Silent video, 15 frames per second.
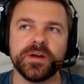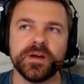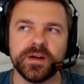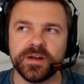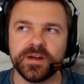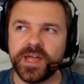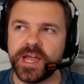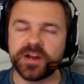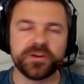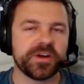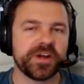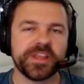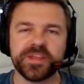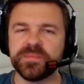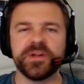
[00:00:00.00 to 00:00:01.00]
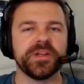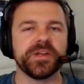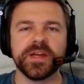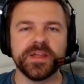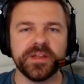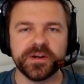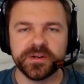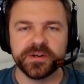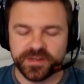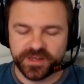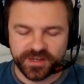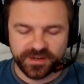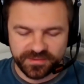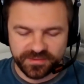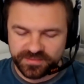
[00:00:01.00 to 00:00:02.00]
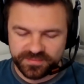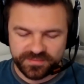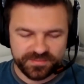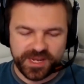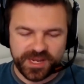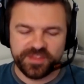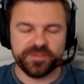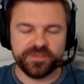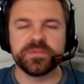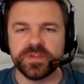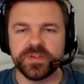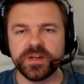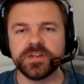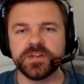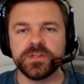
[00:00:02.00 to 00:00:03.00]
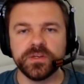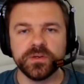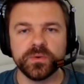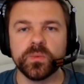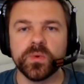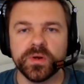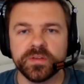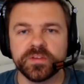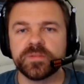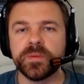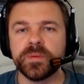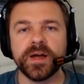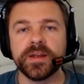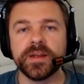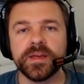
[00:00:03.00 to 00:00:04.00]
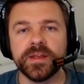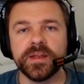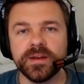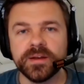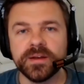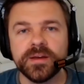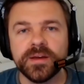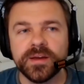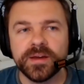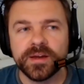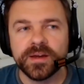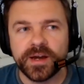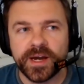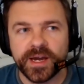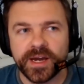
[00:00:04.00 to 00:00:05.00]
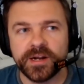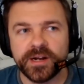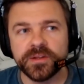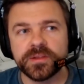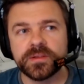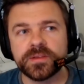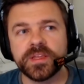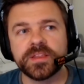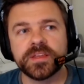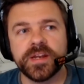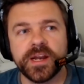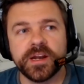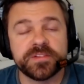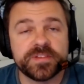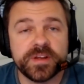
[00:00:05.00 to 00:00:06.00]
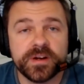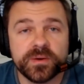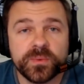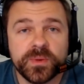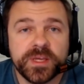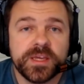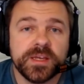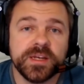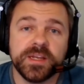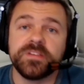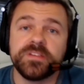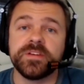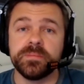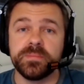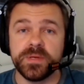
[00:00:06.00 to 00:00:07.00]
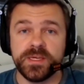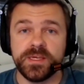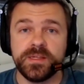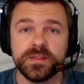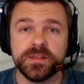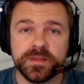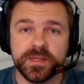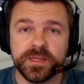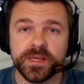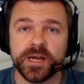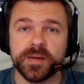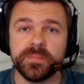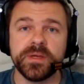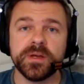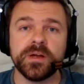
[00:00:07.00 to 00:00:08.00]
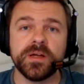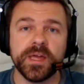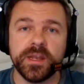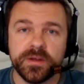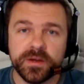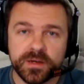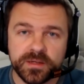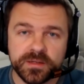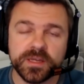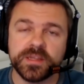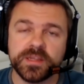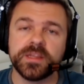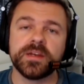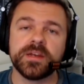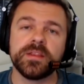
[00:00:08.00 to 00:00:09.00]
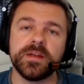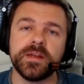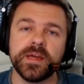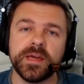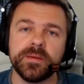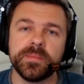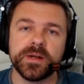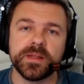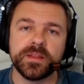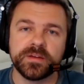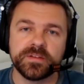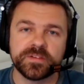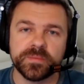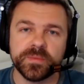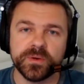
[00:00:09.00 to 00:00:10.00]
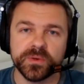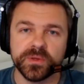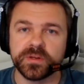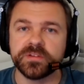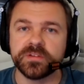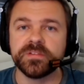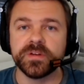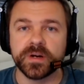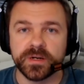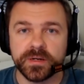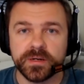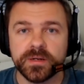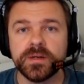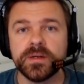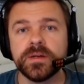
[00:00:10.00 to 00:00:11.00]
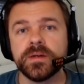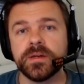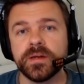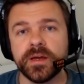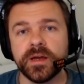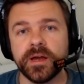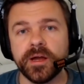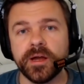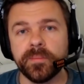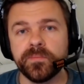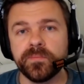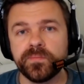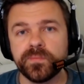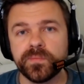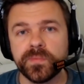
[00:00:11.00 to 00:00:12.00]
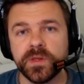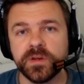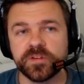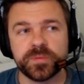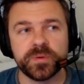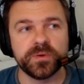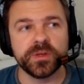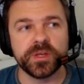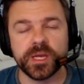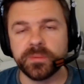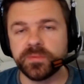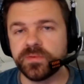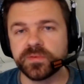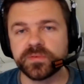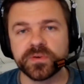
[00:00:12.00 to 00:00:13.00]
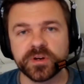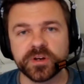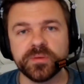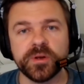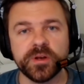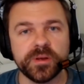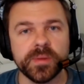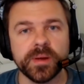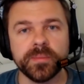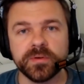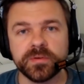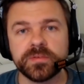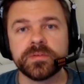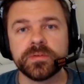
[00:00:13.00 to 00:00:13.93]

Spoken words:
aggregate them all together and have them presented to you in one spot. And I don't think the Nano Center Wiki needs to be the be-all, end-all at the end of the day, but I think it's going to be a really good start, and just be really helpful for community members